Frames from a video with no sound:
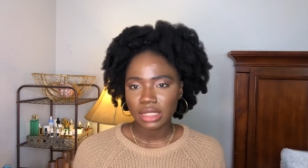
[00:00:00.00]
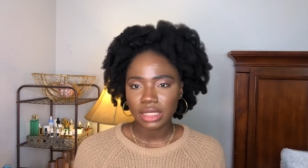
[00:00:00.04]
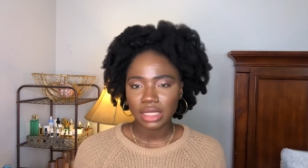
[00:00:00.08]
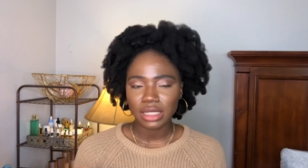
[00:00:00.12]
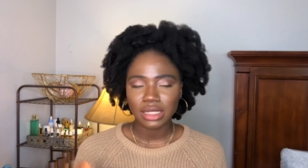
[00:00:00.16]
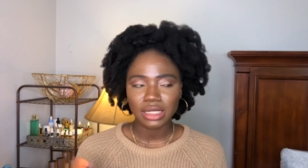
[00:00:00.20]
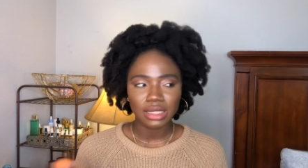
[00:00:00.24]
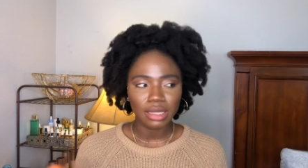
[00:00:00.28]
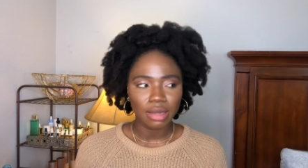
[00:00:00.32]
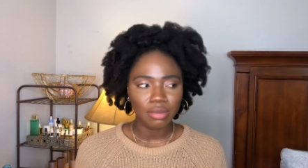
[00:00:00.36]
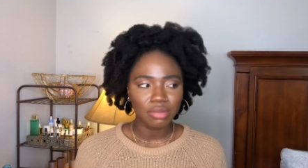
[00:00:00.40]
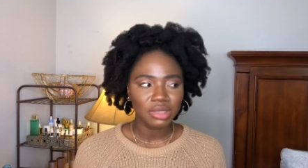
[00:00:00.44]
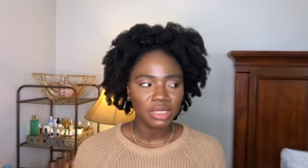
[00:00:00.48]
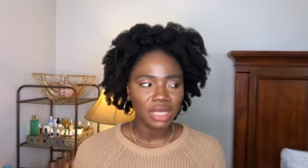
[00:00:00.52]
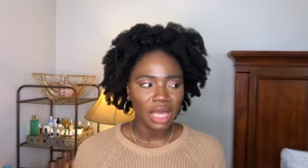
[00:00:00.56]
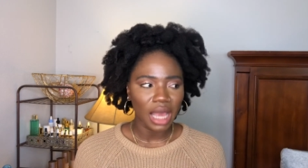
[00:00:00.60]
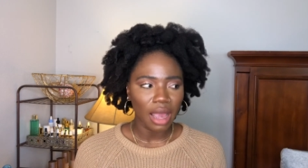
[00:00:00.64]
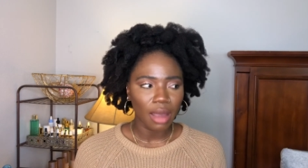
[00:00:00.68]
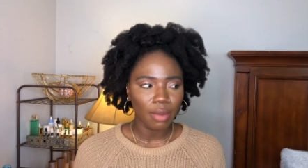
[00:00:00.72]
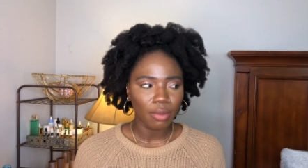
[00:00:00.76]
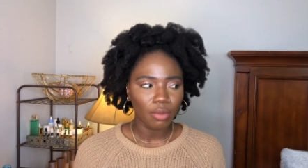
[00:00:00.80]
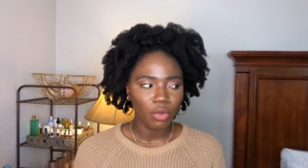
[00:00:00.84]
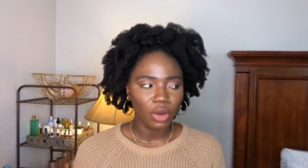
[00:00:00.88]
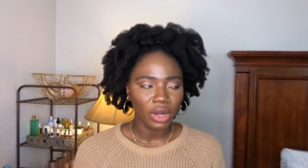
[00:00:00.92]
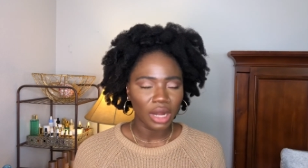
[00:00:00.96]
And
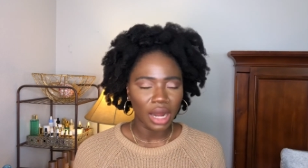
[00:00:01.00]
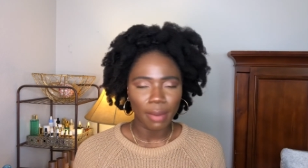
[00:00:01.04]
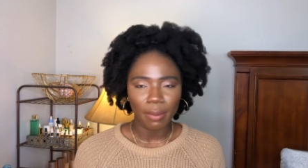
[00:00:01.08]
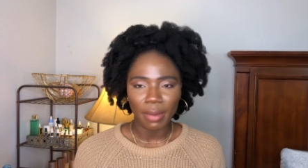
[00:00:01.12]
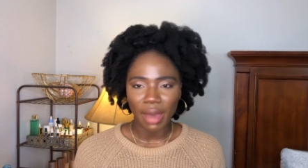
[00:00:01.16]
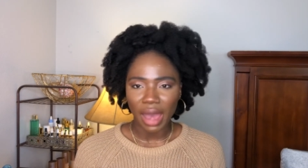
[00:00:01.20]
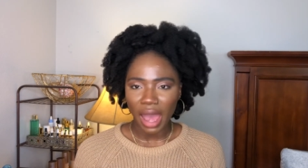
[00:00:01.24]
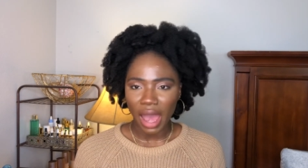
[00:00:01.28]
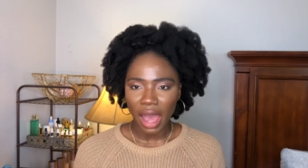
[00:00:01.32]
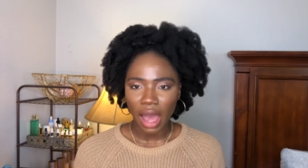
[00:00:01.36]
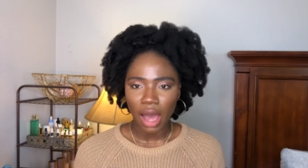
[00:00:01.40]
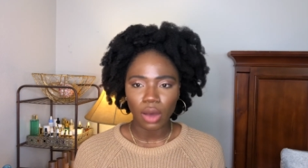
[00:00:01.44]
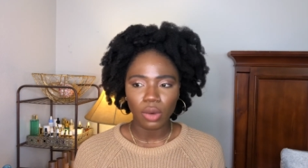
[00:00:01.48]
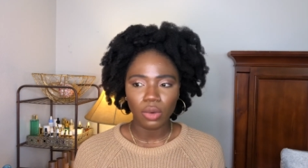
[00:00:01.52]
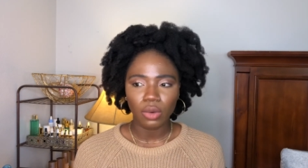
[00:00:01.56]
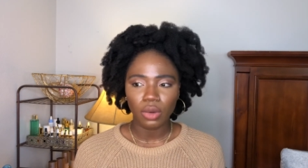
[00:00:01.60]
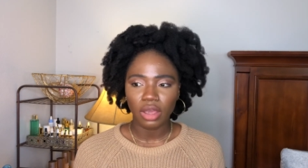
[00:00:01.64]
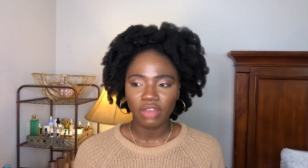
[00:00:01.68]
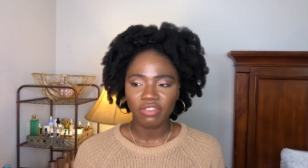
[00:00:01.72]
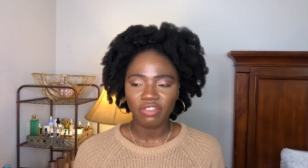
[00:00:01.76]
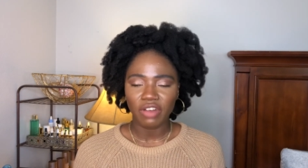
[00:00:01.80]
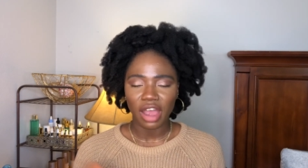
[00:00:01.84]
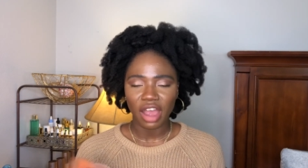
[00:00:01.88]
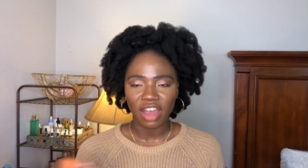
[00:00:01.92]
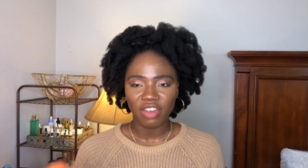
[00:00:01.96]
sometime when I'm out,
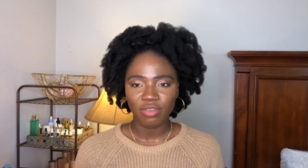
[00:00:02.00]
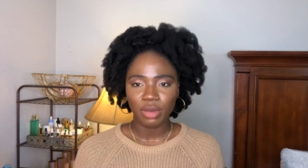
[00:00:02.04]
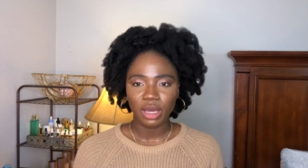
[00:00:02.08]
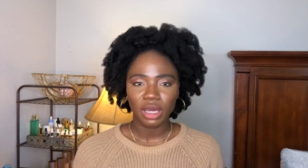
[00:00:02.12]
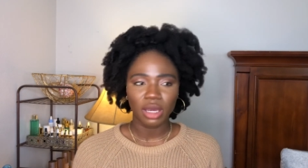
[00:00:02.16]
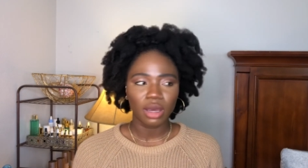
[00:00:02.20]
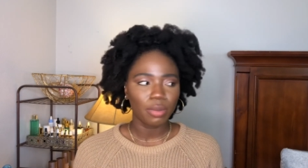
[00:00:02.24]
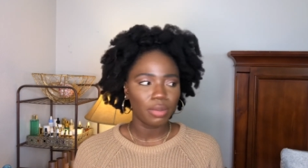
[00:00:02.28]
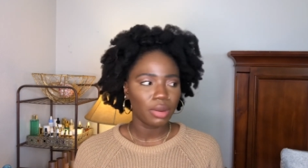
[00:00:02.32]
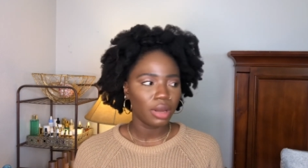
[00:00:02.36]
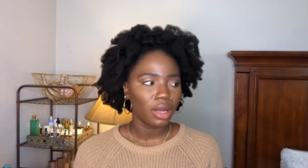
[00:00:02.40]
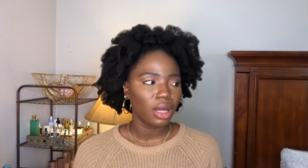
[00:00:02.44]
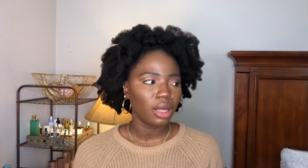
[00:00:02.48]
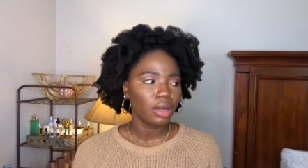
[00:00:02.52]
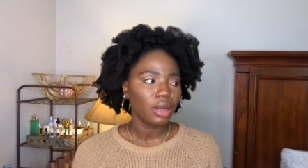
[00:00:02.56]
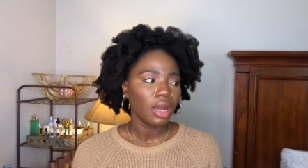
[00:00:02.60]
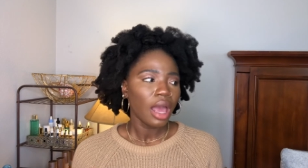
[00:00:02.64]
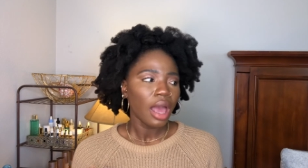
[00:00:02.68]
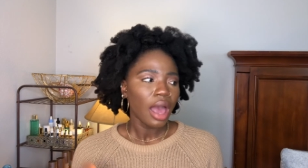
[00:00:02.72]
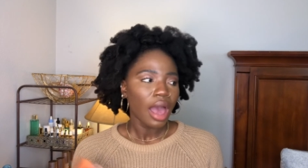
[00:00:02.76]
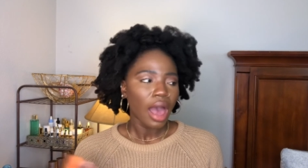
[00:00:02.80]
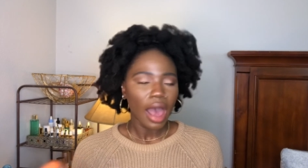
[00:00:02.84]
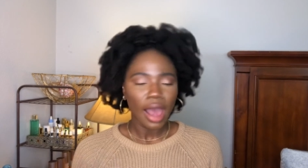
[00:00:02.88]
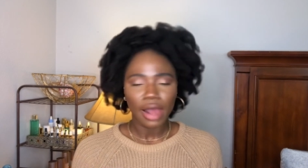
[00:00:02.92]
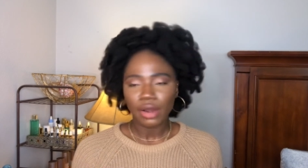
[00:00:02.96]
if I have makeup on,
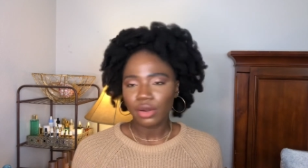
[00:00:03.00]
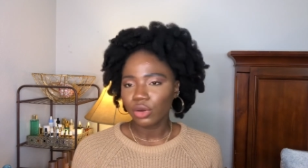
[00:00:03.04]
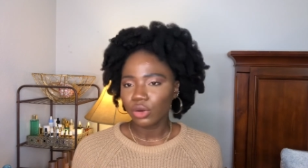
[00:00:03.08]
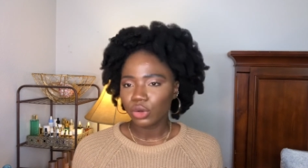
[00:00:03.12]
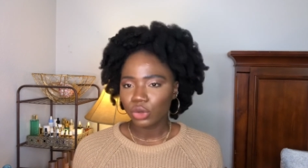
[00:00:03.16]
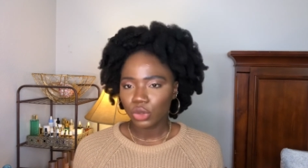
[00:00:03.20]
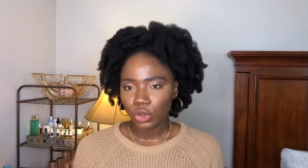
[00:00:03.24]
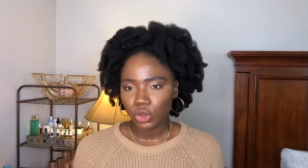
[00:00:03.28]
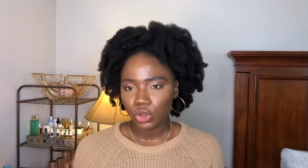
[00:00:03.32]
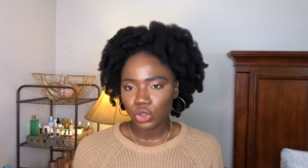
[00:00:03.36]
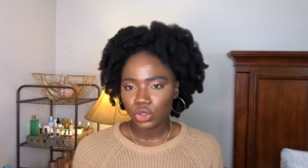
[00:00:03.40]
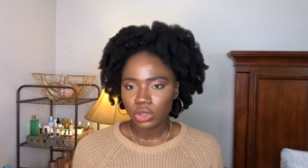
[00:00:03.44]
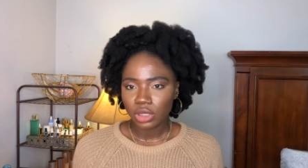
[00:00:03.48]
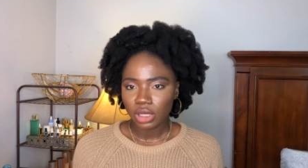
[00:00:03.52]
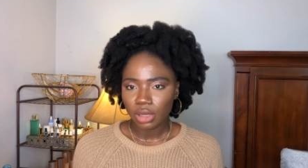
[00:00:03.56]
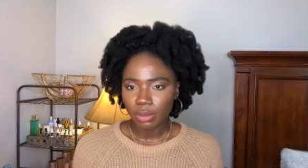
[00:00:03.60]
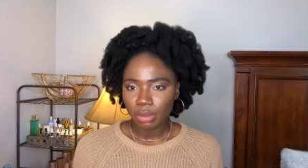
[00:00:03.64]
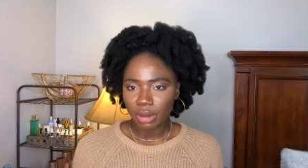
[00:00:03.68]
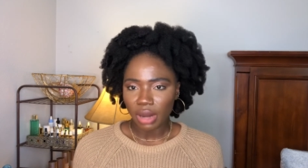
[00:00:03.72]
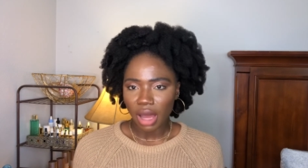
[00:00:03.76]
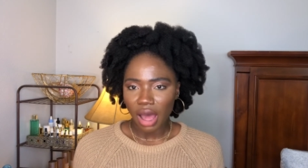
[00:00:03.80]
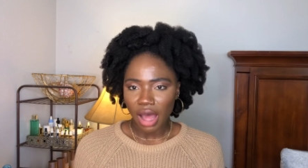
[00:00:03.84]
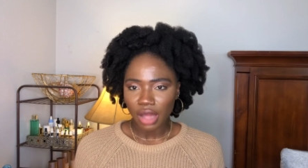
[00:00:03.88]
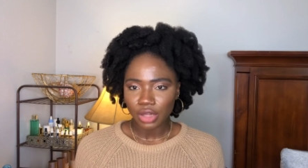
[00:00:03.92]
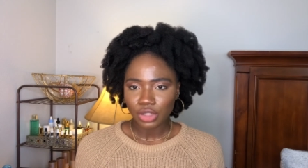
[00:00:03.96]
I don't usually
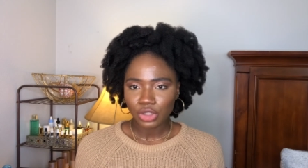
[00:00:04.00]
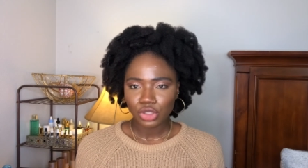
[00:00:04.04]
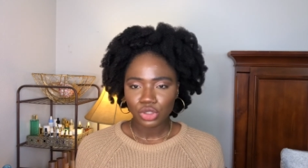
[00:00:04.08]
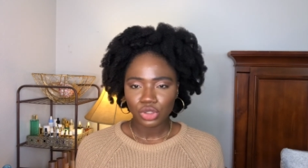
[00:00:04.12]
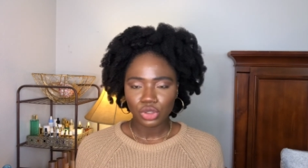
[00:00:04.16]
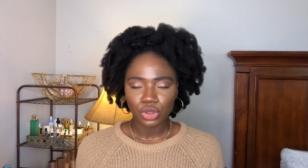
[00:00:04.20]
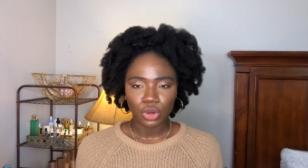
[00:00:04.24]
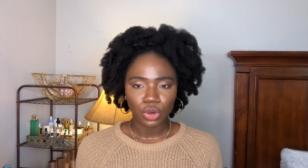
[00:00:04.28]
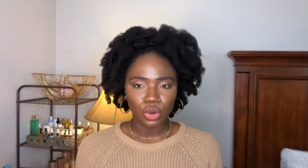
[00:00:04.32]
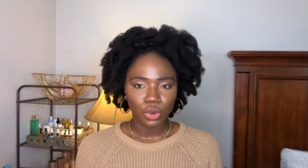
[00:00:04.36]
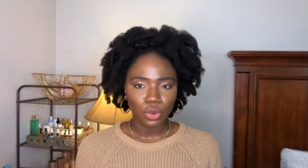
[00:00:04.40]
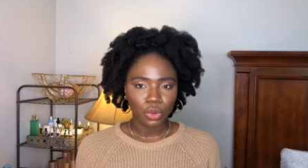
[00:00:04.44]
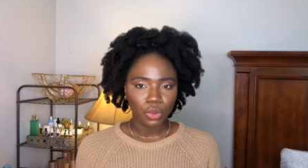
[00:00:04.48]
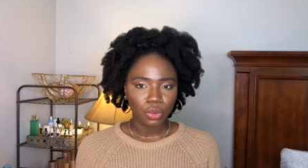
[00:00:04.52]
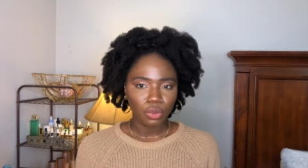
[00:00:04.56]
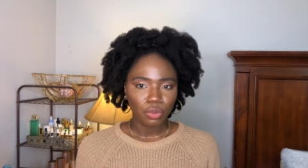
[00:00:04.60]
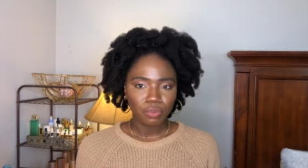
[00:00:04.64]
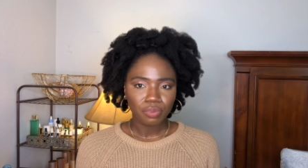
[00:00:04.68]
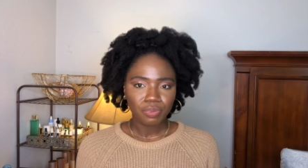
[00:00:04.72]
blot, so